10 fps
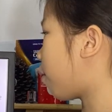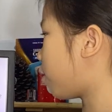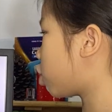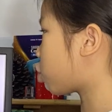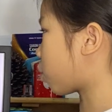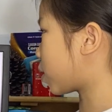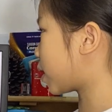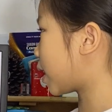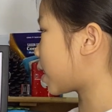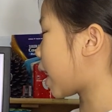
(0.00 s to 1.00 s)

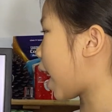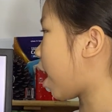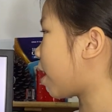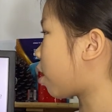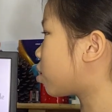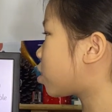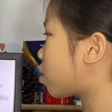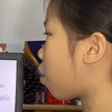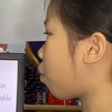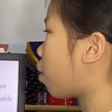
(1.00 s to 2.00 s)
resources and
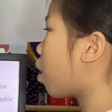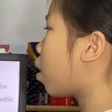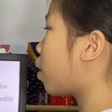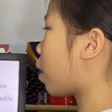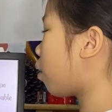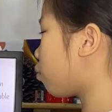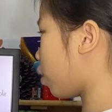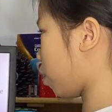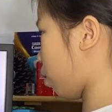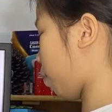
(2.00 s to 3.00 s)
also
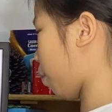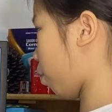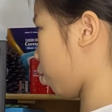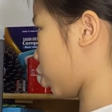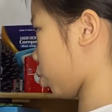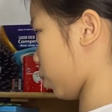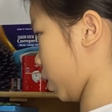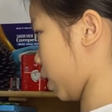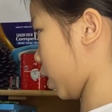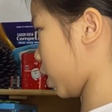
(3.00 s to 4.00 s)
non-renewable
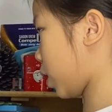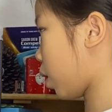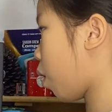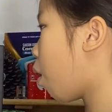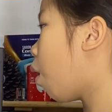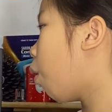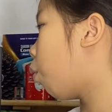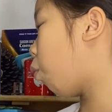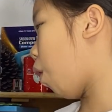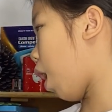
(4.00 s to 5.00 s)
resources.
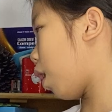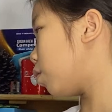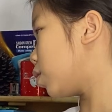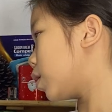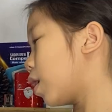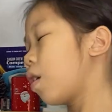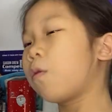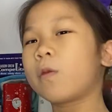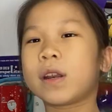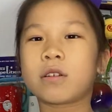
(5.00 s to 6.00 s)
Well,
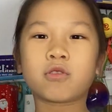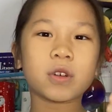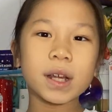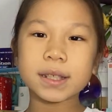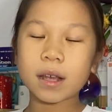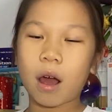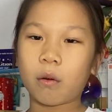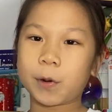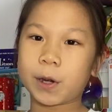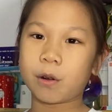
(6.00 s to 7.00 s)
we know trees
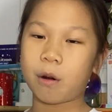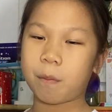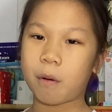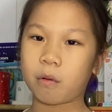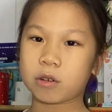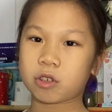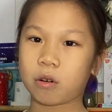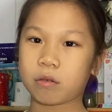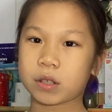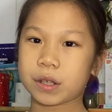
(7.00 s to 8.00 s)
are renewable
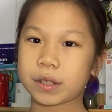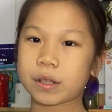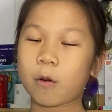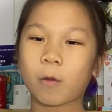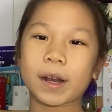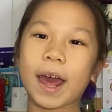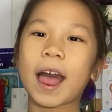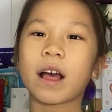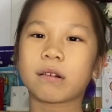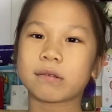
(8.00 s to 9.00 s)
resources. What
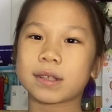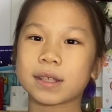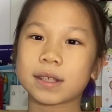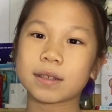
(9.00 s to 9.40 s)
else?